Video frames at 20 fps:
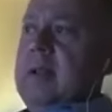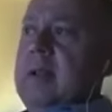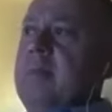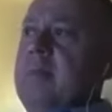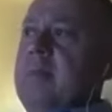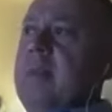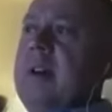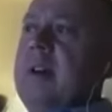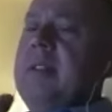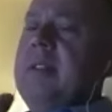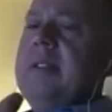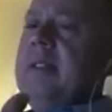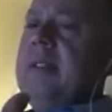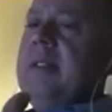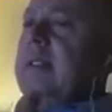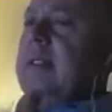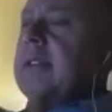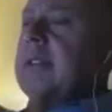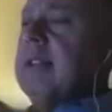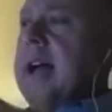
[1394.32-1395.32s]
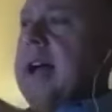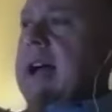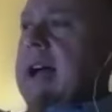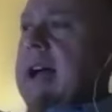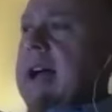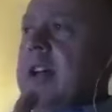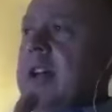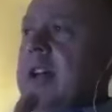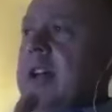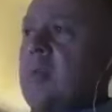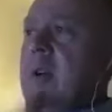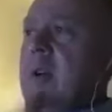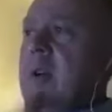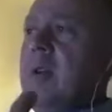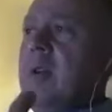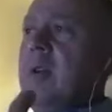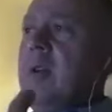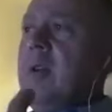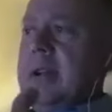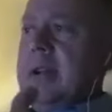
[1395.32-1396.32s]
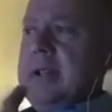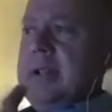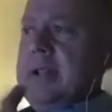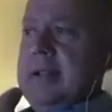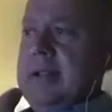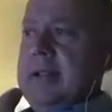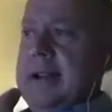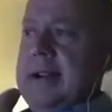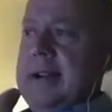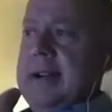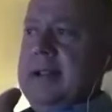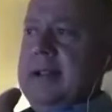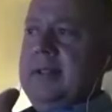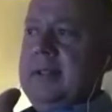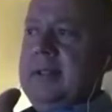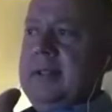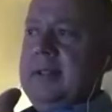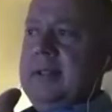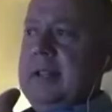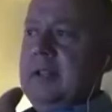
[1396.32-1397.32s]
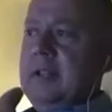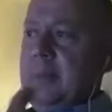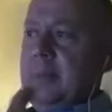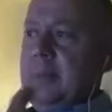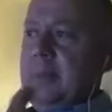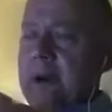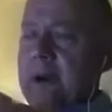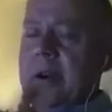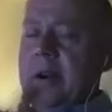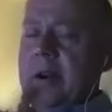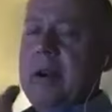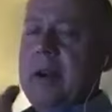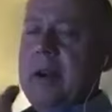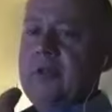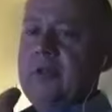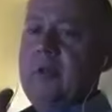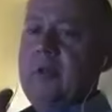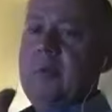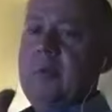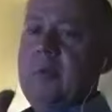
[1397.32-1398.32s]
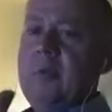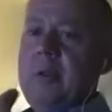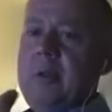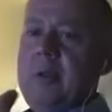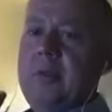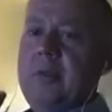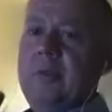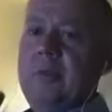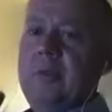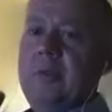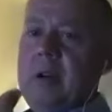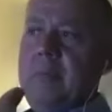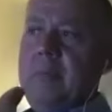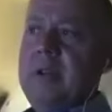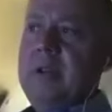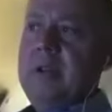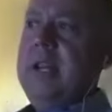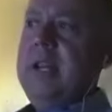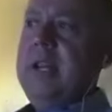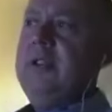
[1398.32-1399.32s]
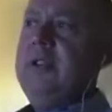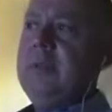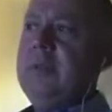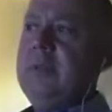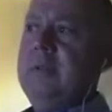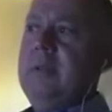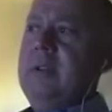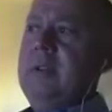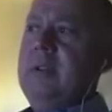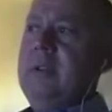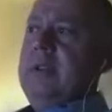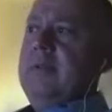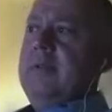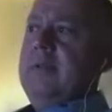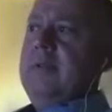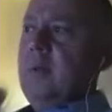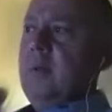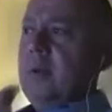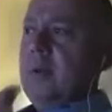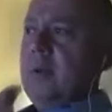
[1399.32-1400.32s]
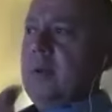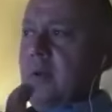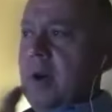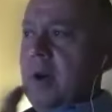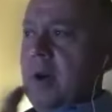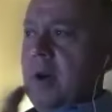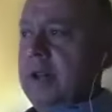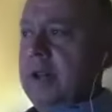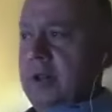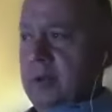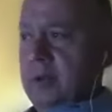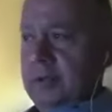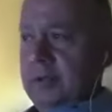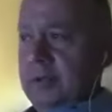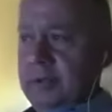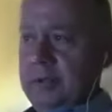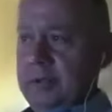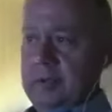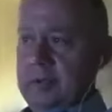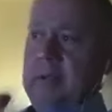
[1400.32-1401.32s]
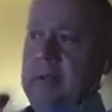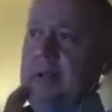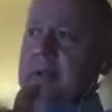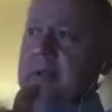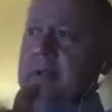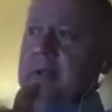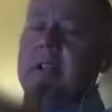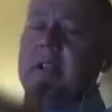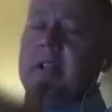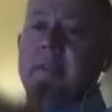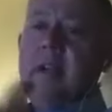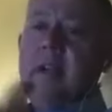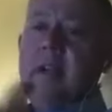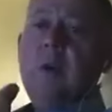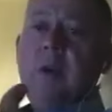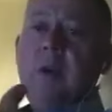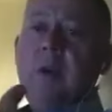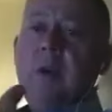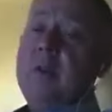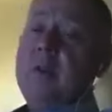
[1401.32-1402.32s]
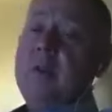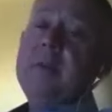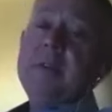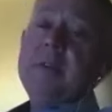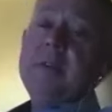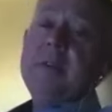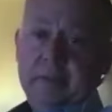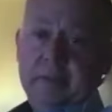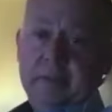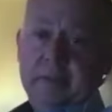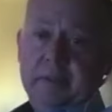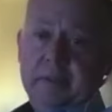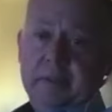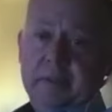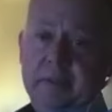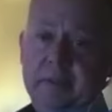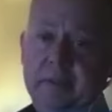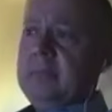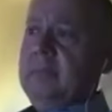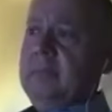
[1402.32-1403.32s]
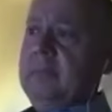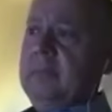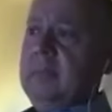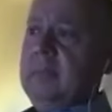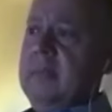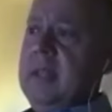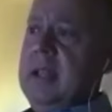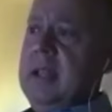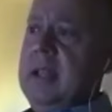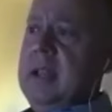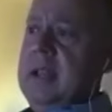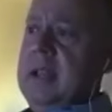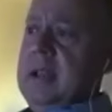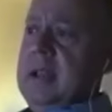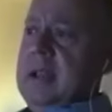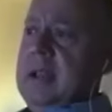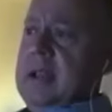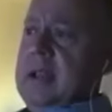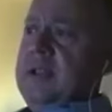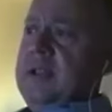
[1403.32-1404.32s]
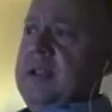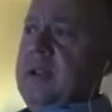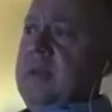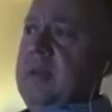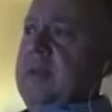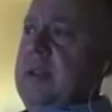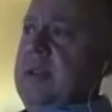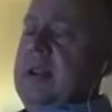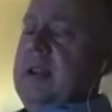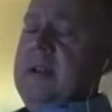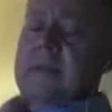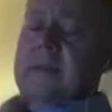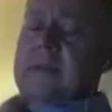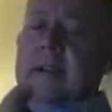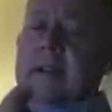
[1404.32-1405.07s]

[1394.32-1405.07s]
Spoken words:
But the less well recognized is the paradoxical potential for chronic users to develop hyperemesis. So,